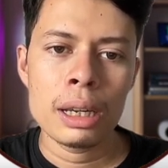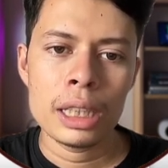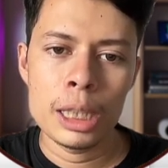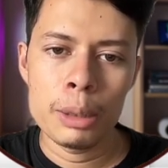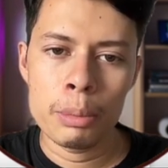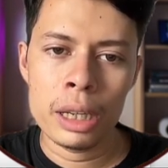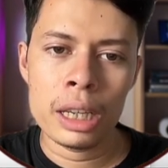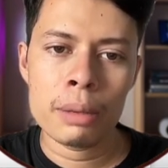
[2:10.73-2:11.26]

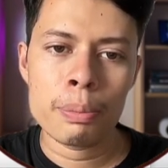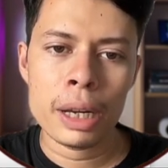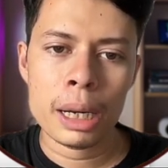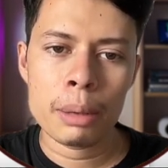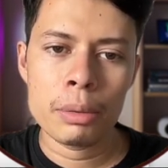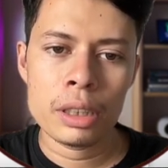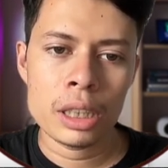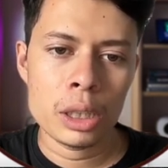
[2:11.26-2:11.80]
Email
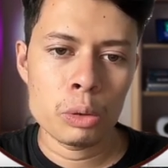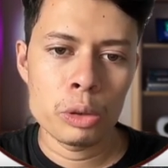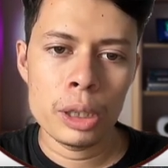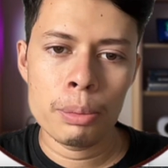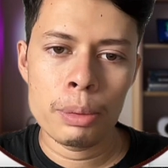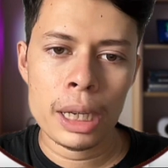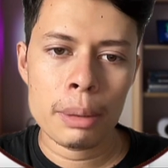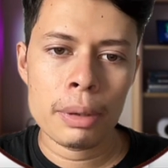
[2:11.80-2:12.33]
parameter will
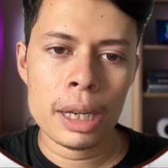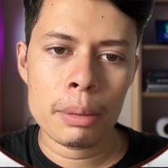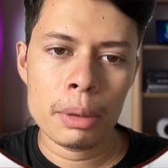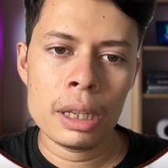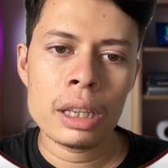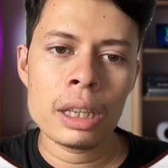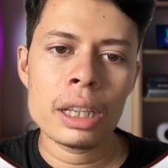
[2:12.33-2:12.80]
be available.